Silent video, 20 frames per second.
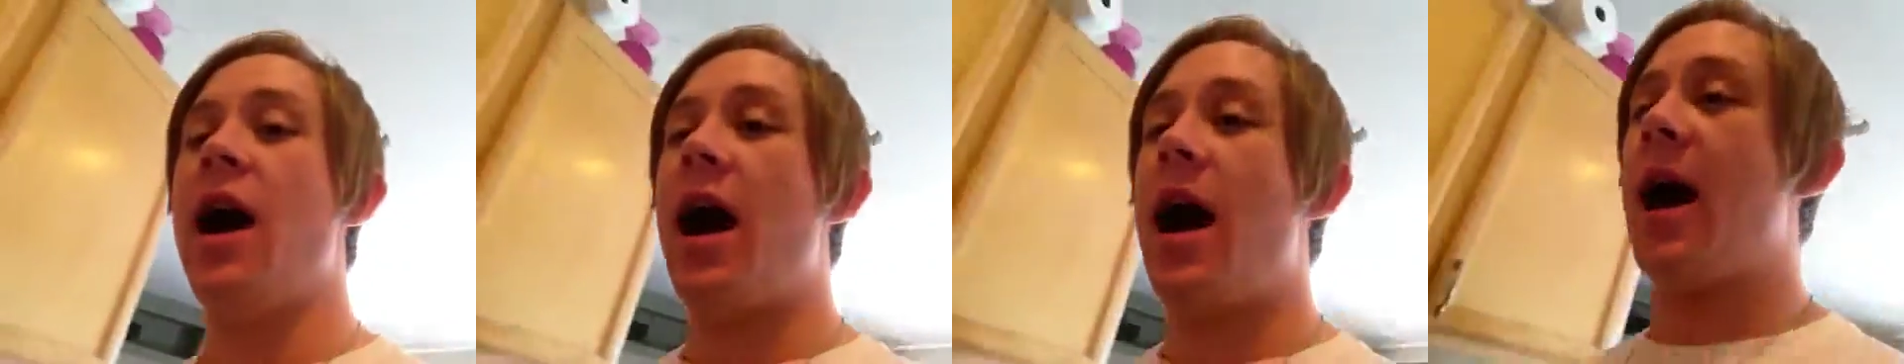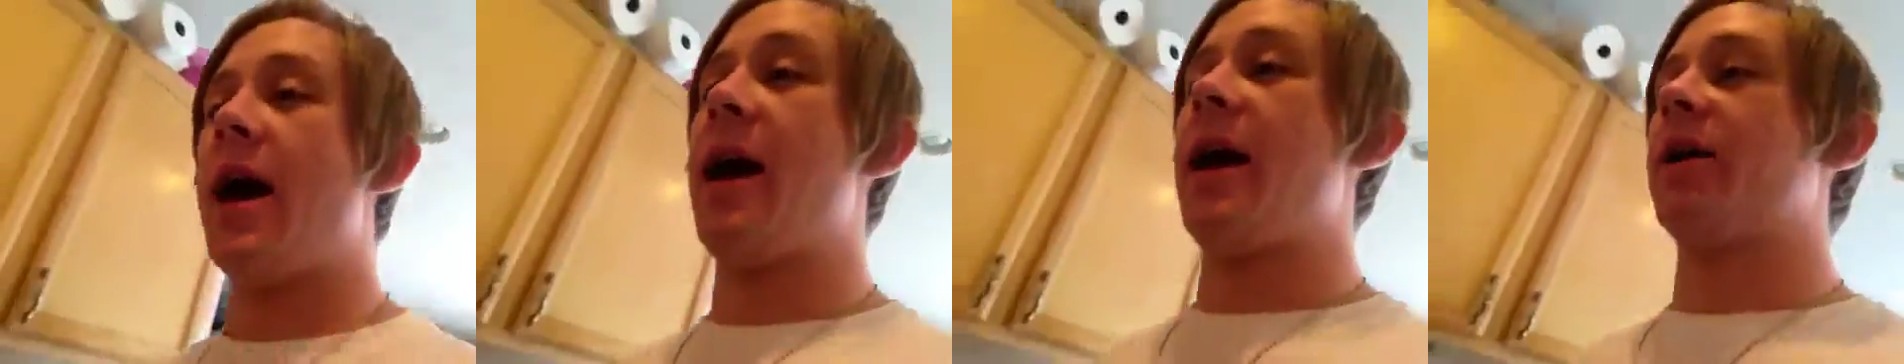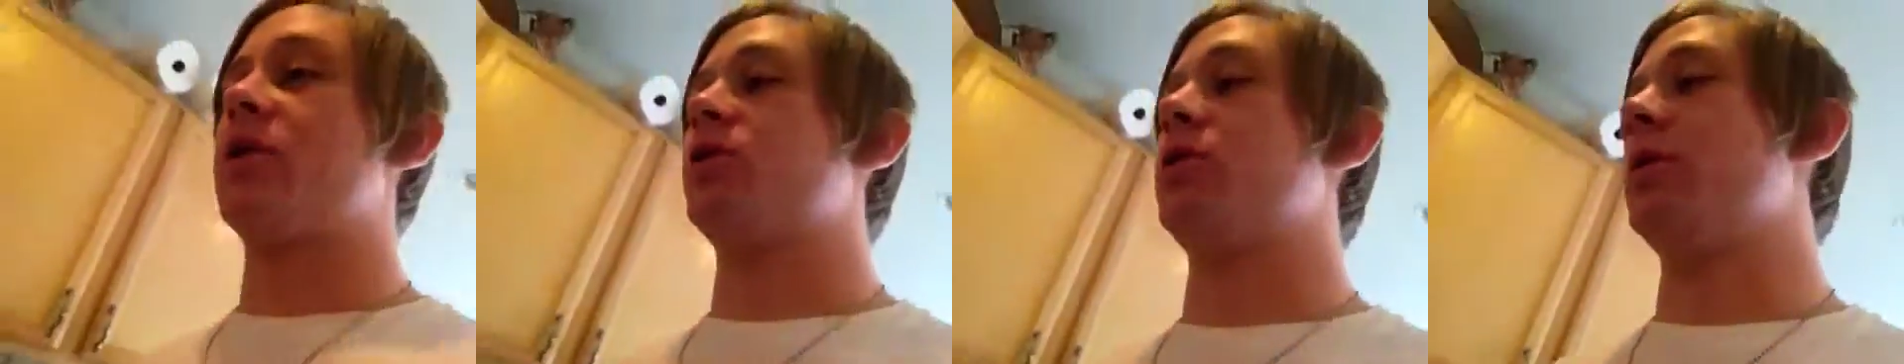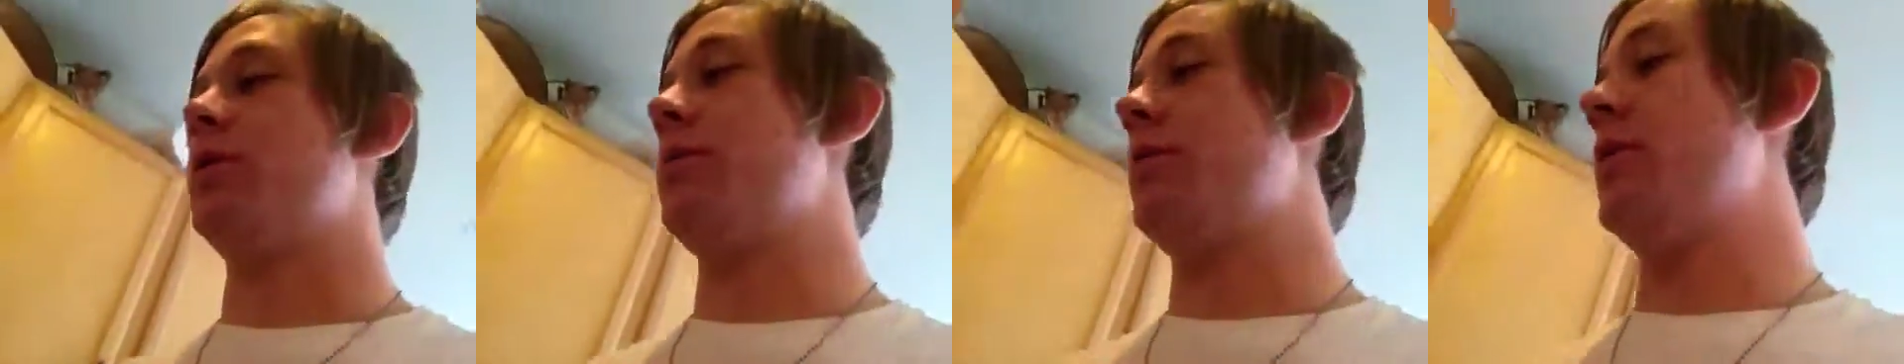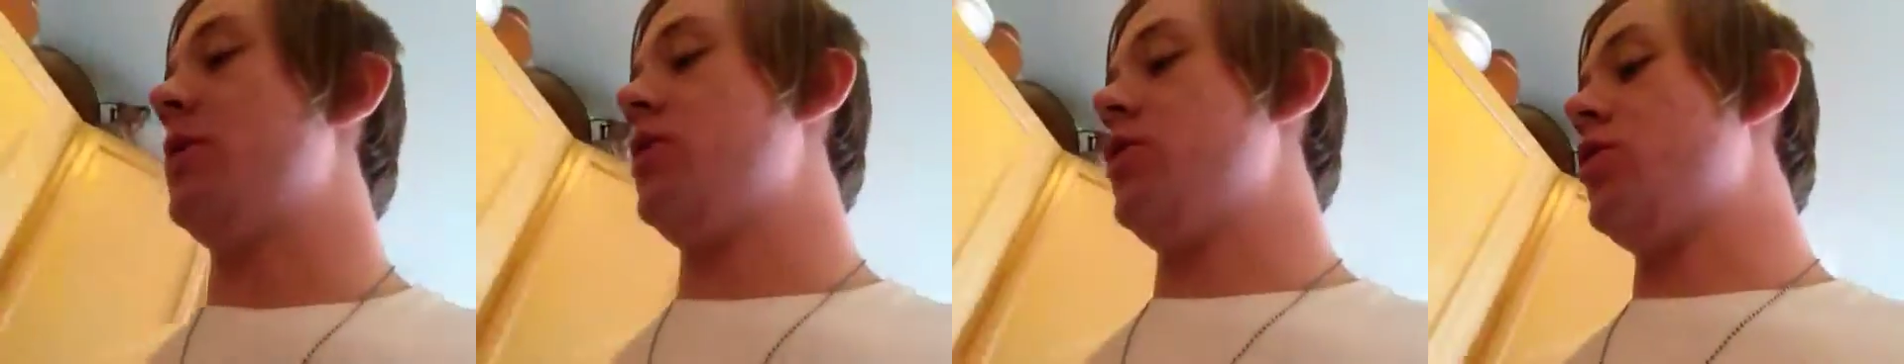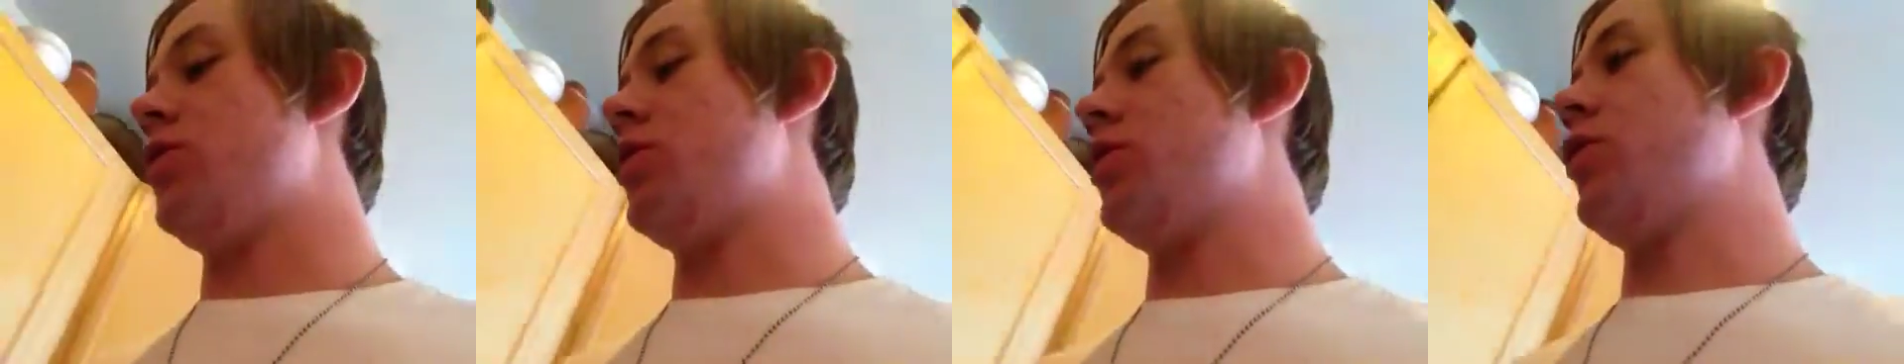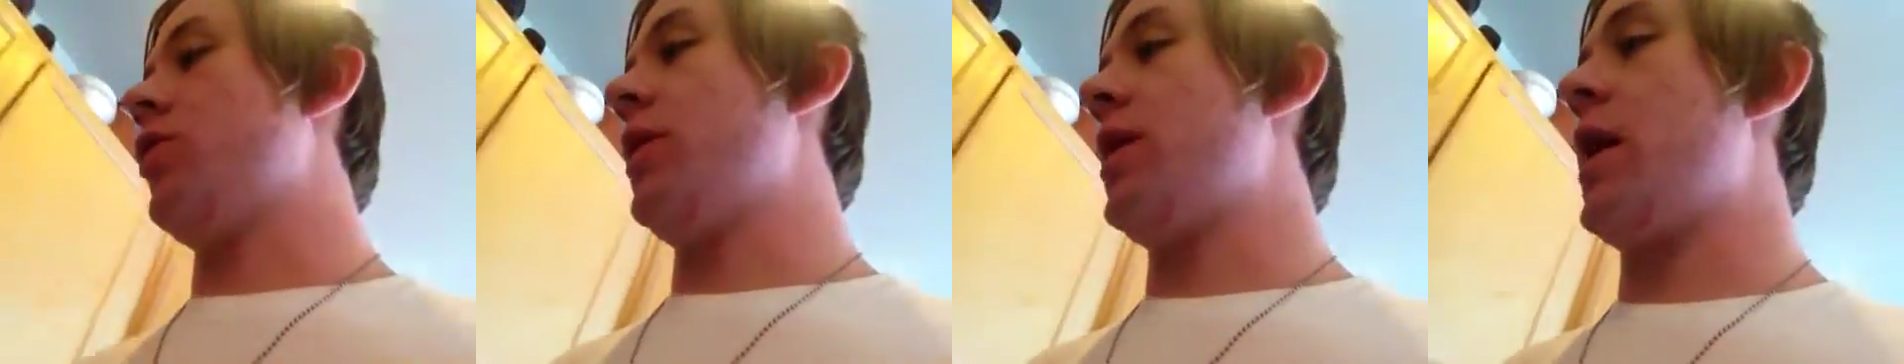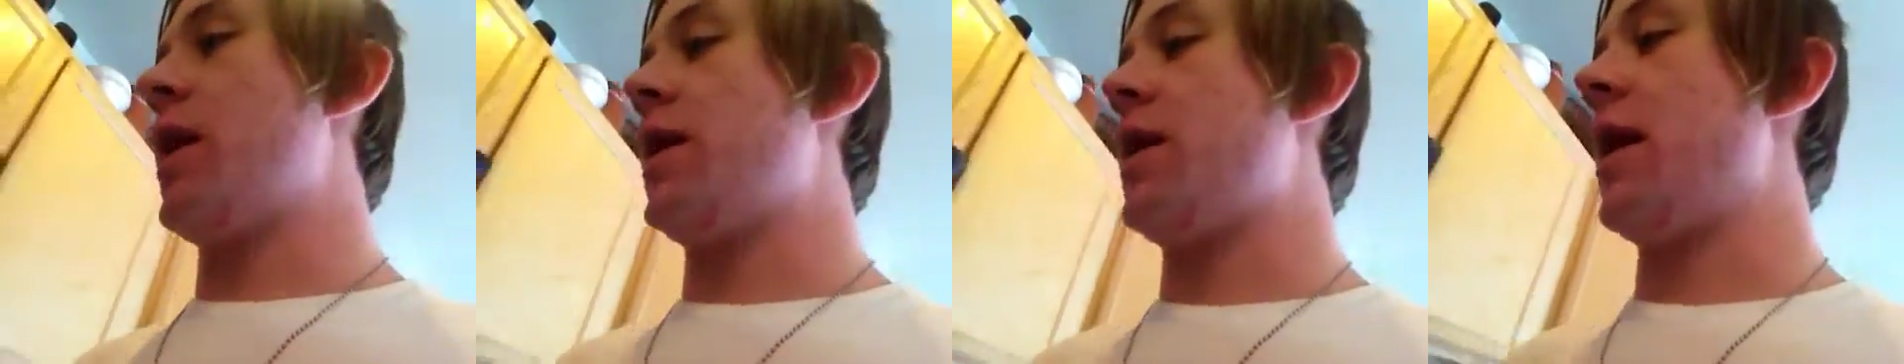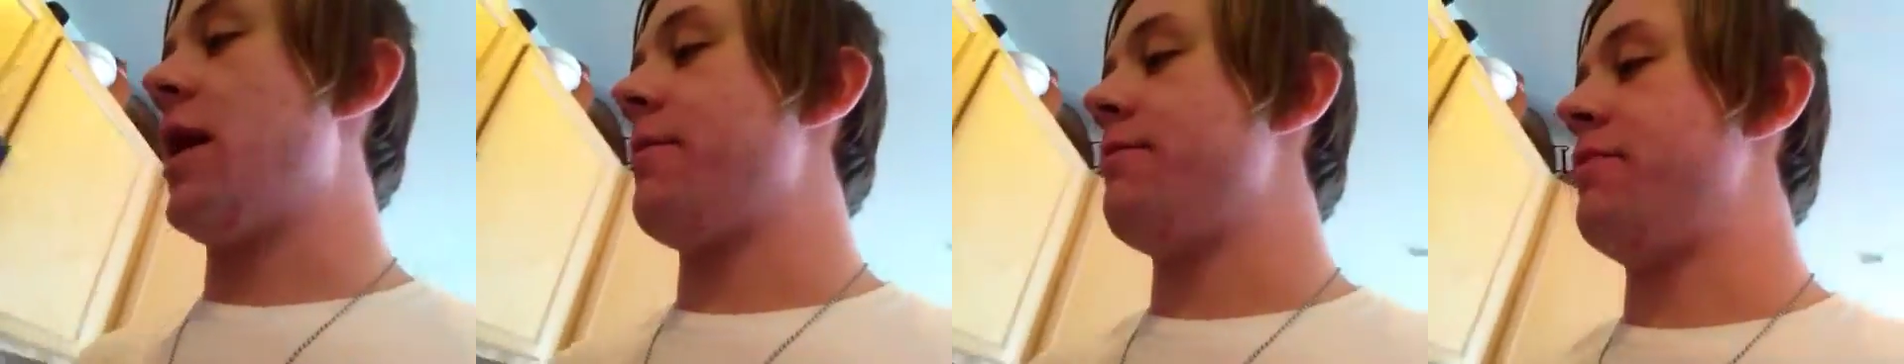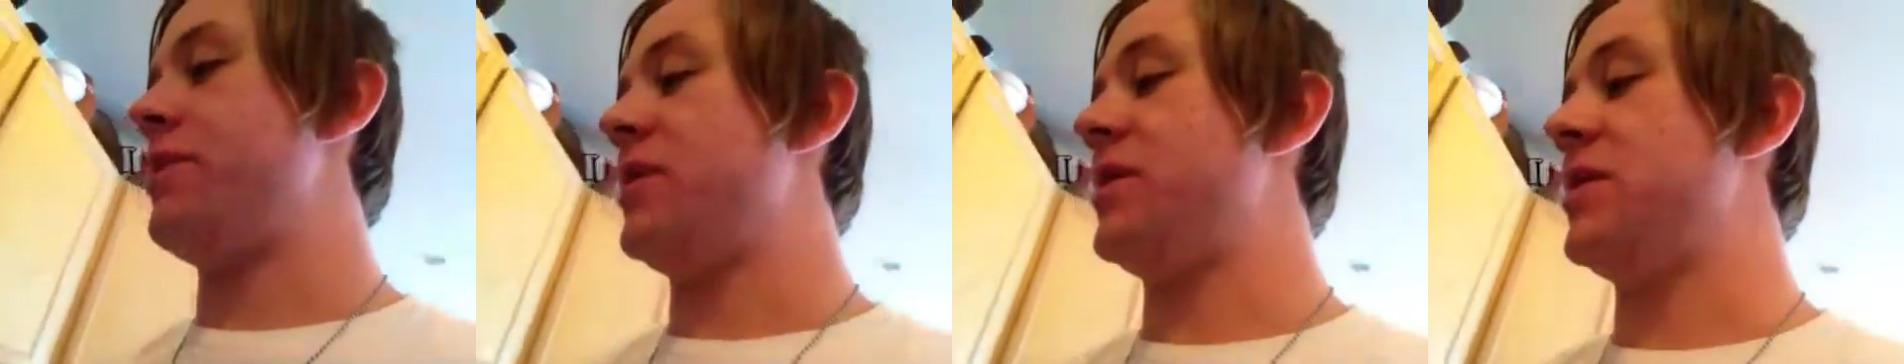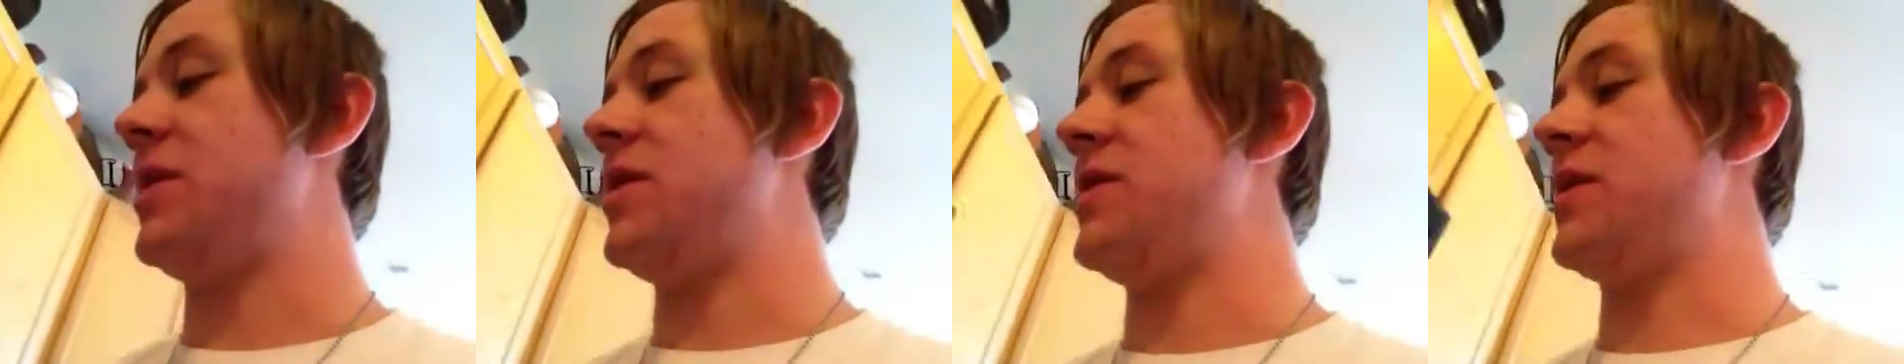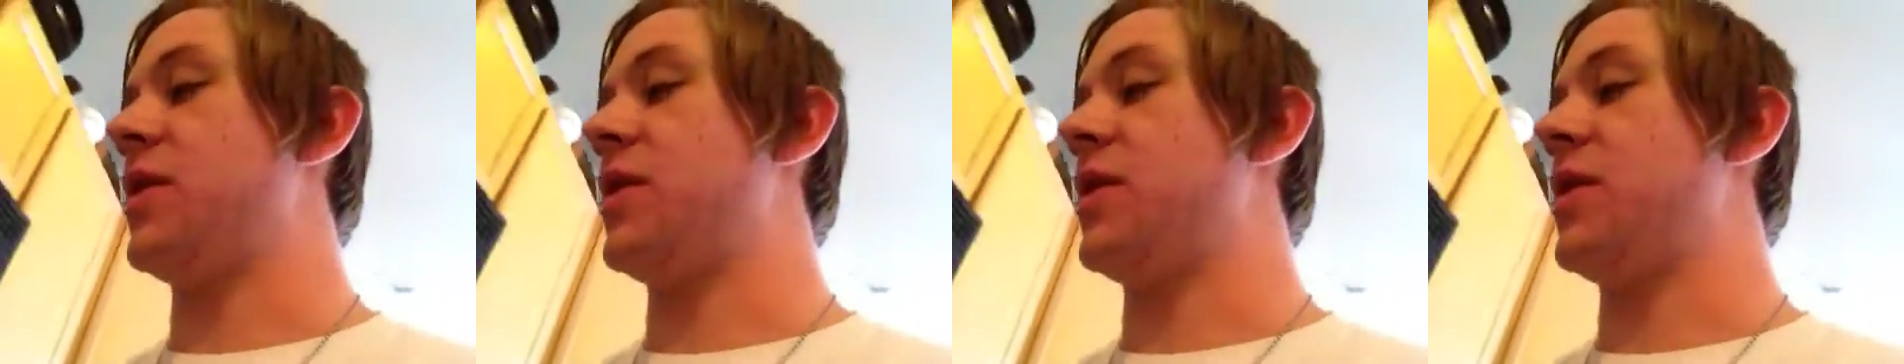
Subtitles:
I actually mean you can create NPCs